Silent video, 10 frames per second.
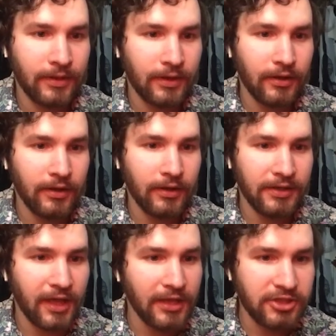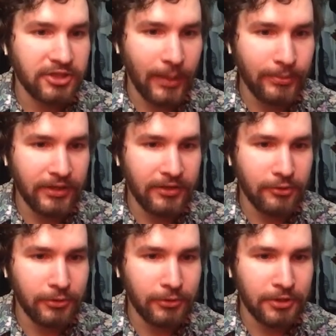Uh, yeah, Champion
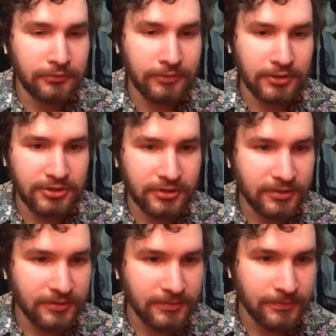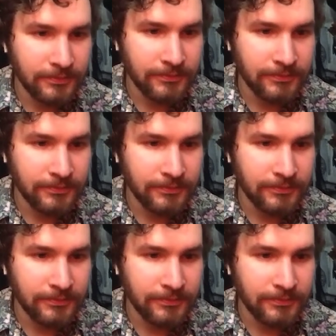original version. Oh